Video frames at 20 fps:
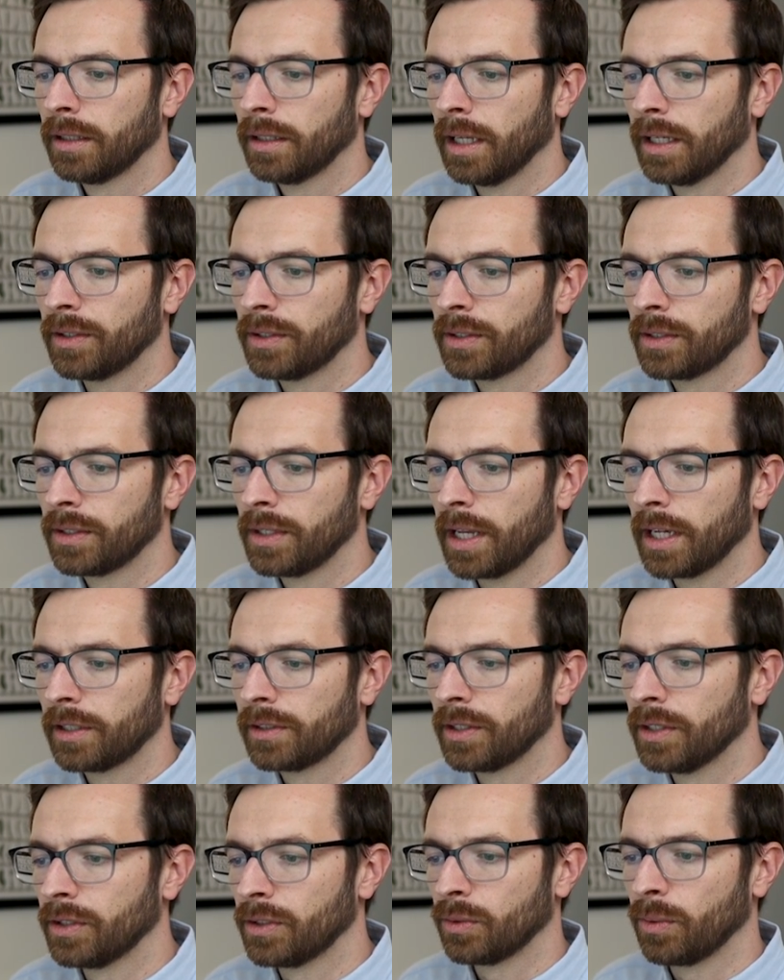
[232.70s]
that
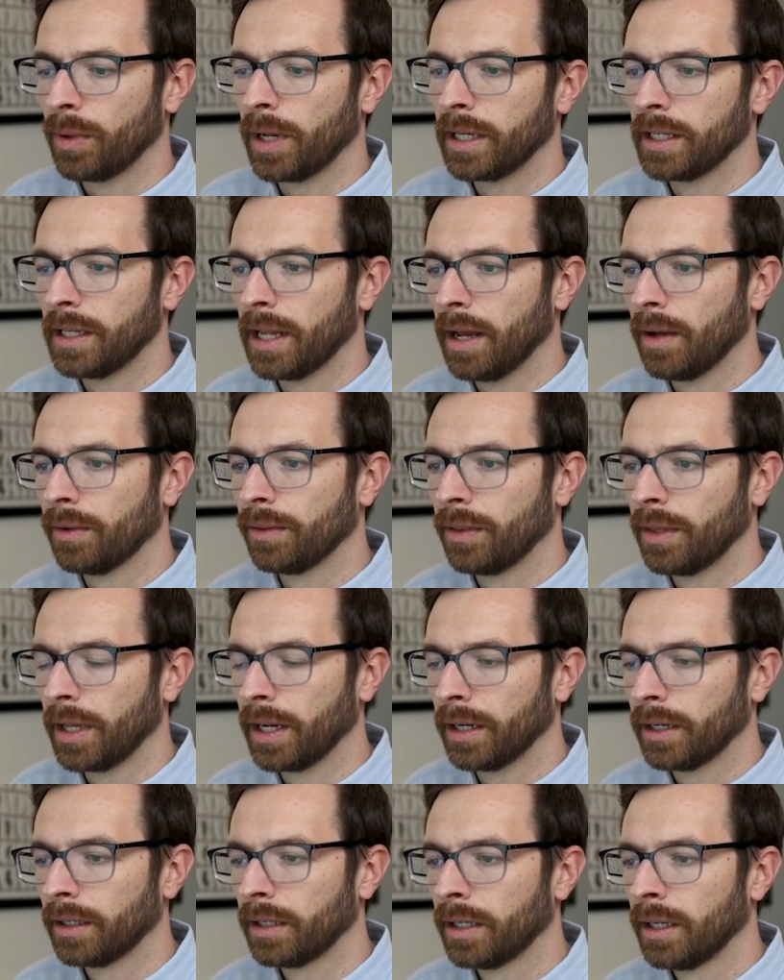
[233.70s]
snakes its way down
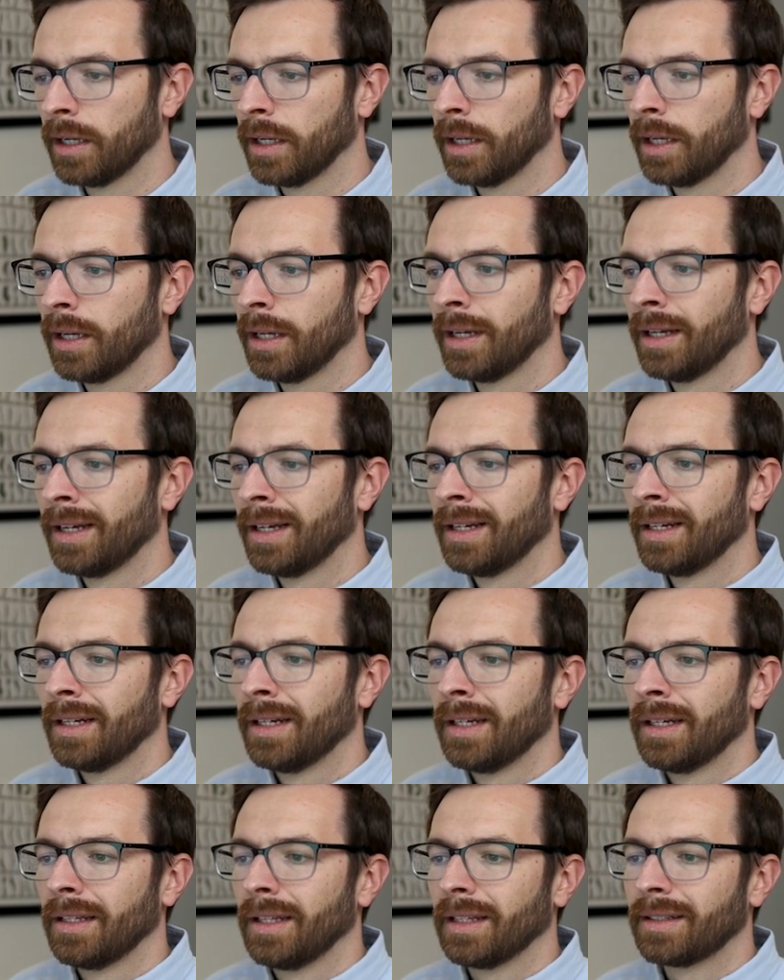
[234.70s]
there.
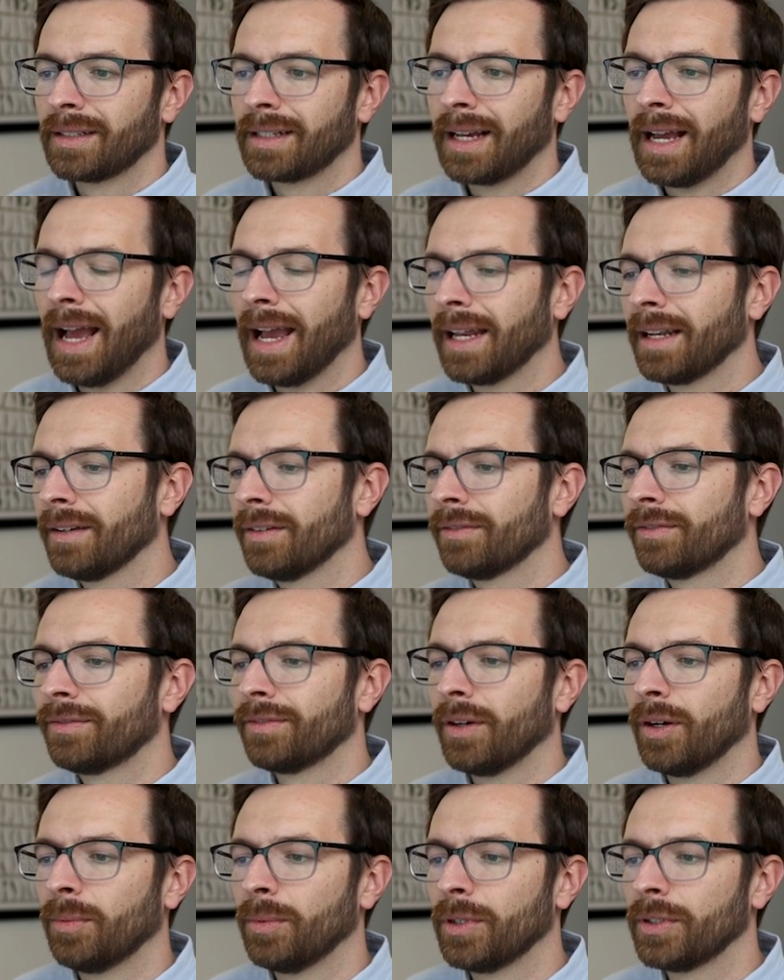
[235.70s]
That's kind of
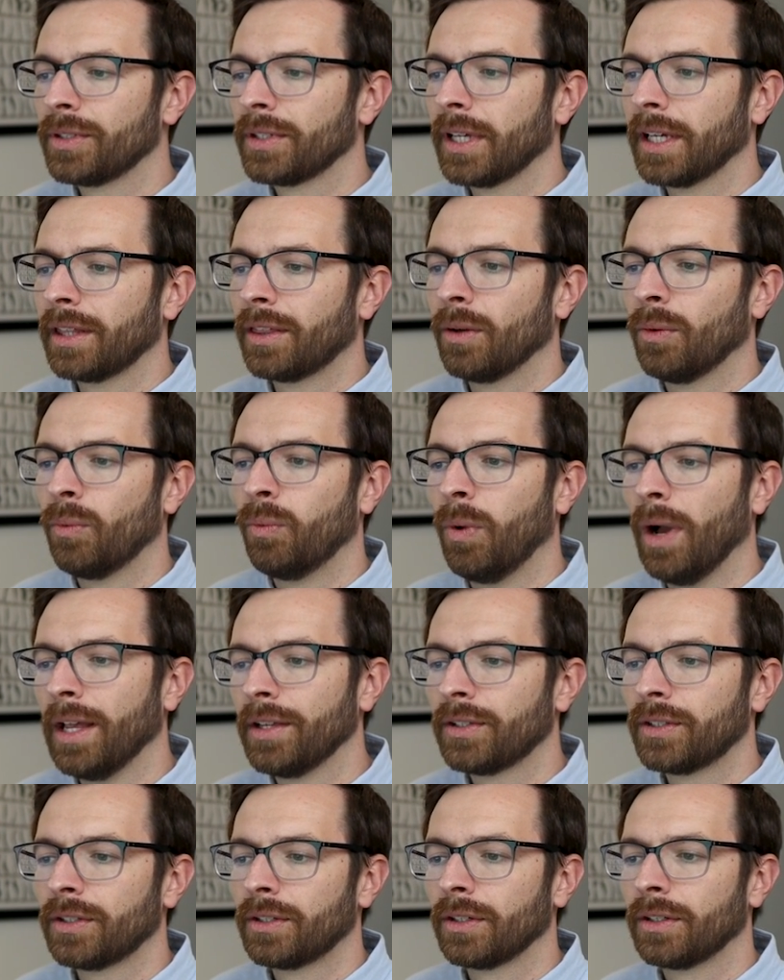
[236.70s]
almost like the
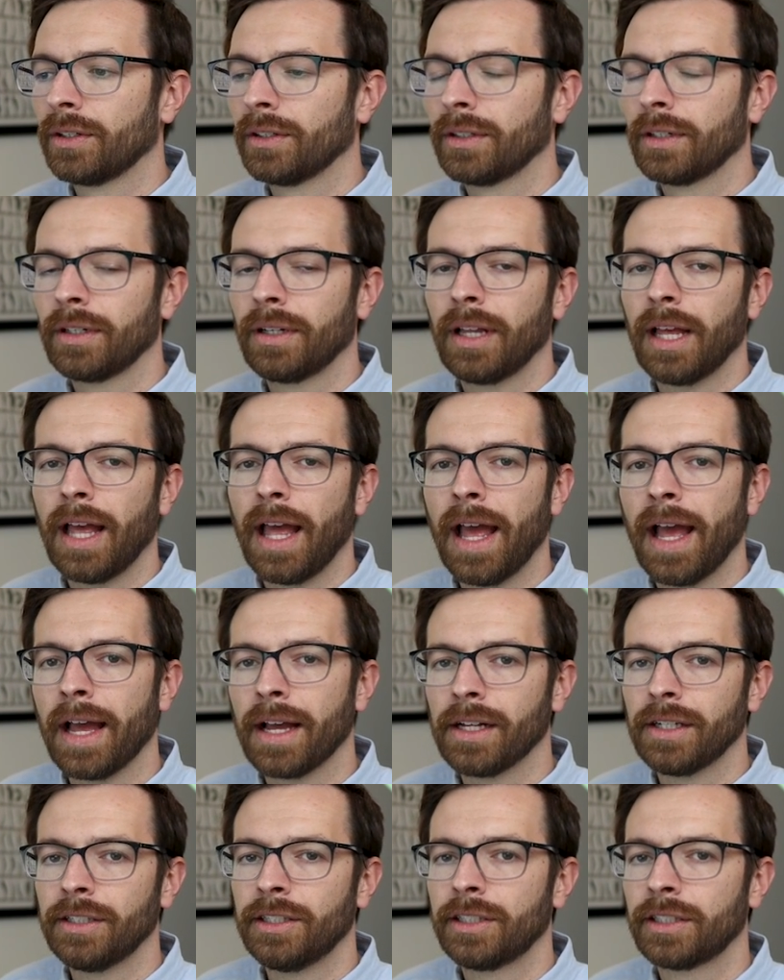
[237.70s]
western
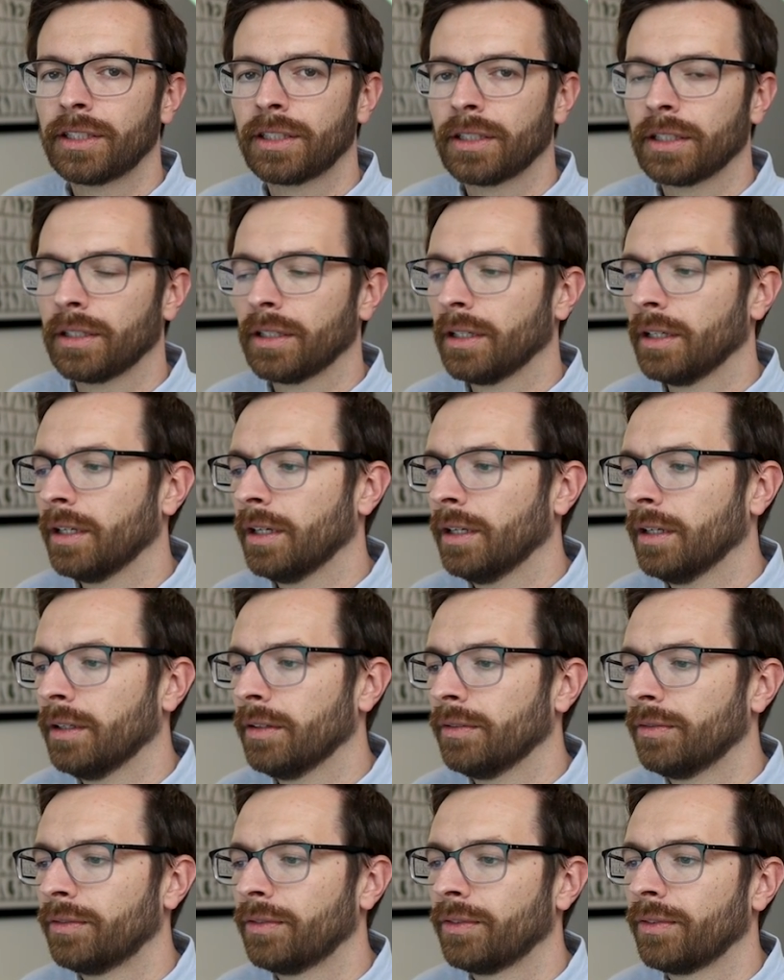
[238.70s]
edge
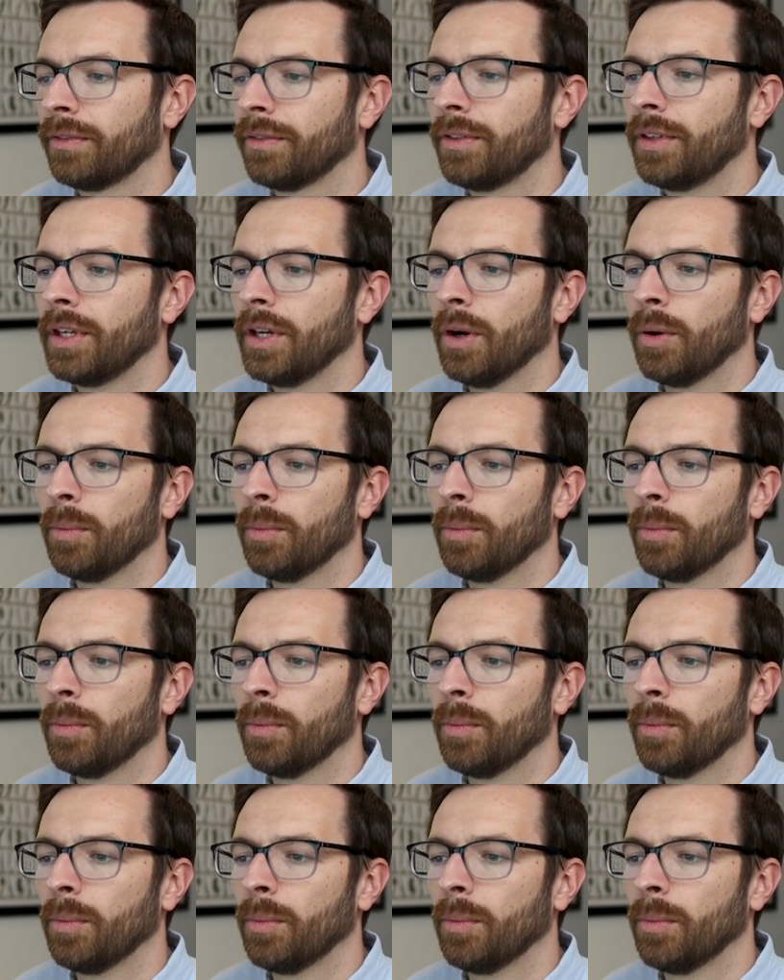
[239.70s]
of the